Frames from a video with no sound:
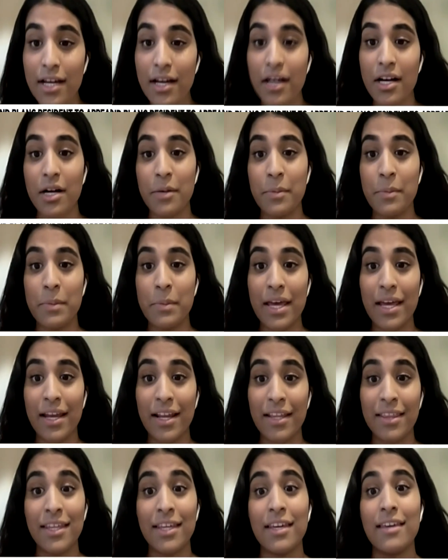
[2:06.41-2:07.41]
Um, and I
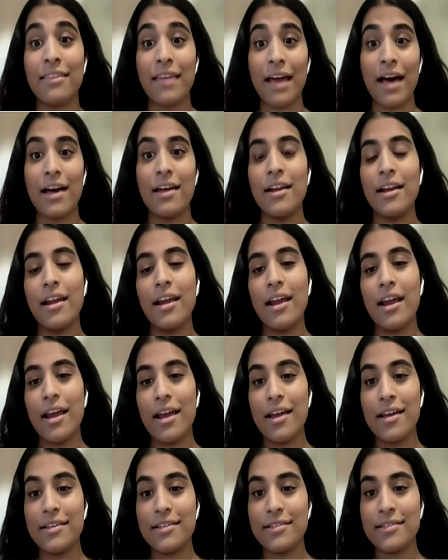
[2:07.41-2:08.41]
think that
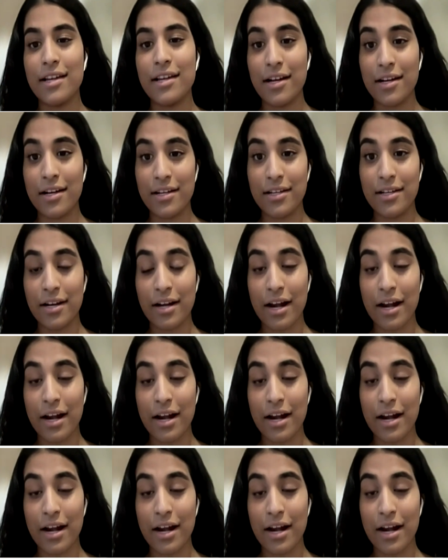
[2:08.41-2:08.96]
has uh,